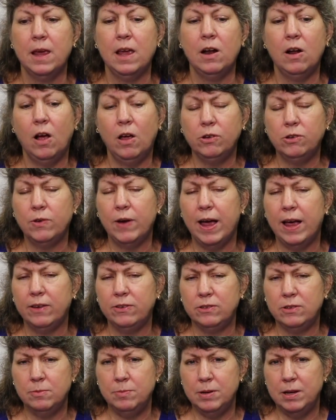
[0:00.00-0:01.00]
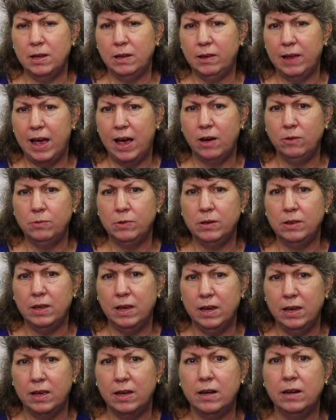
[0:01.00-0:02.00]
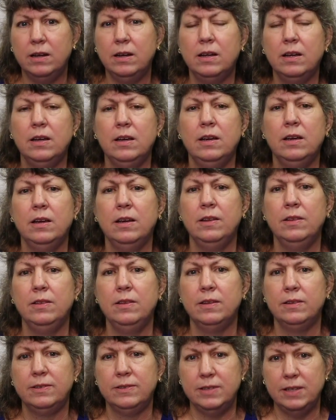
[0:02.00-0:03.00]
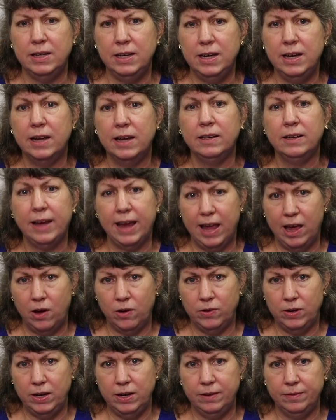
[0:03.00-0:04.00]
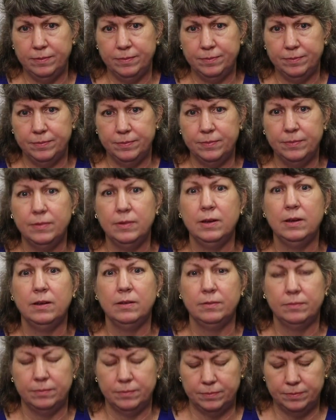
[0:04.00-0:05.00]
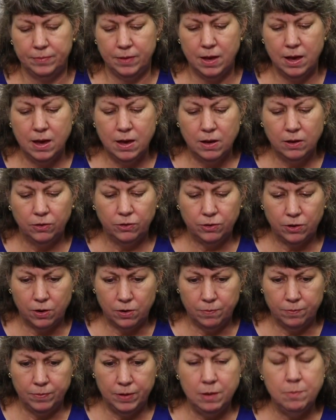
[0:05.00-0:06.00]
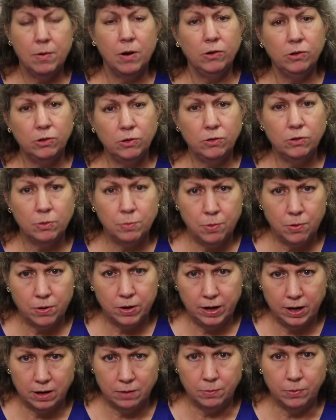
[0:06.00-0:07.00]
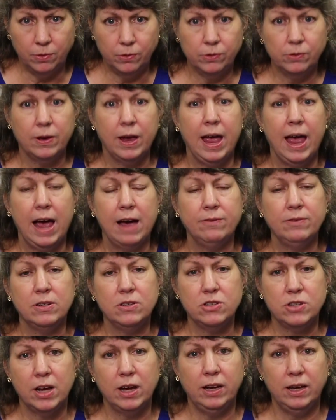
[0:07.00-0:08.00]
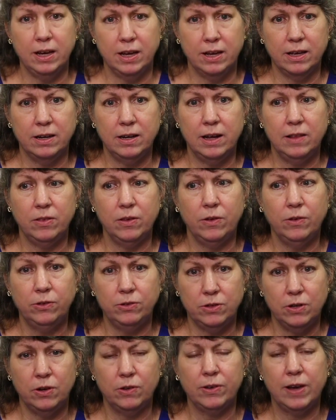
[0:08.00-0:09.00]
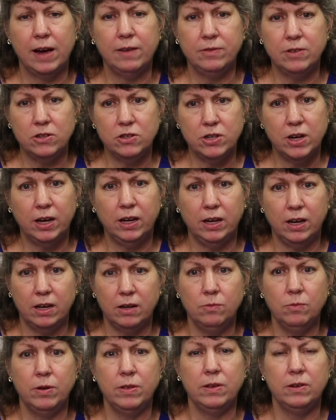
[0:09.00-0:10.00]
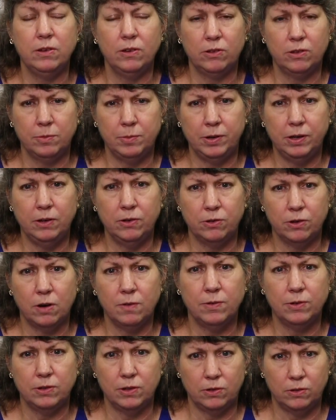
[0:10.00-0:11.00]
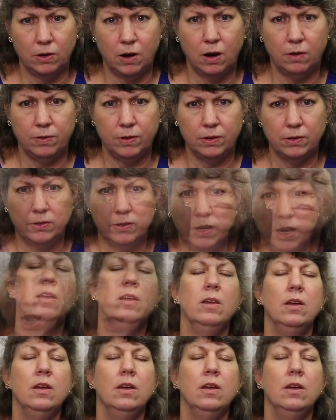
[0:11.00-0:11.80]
It also has to be allowed within the city and county. So emotional support animals have to check in, and those students have to check in with the Disability Services Office.